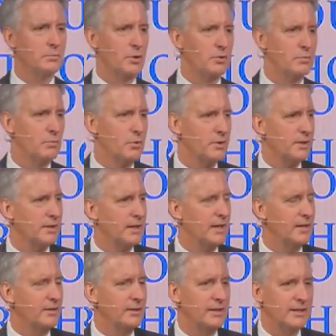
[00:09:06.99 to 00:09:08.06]

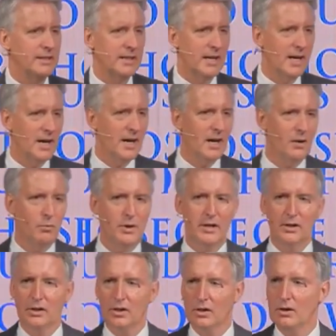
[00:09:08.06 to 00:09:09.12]
Mordecai, you're like, yeah, way
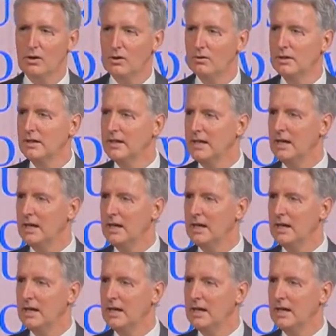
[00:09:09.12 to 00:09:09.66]
to go.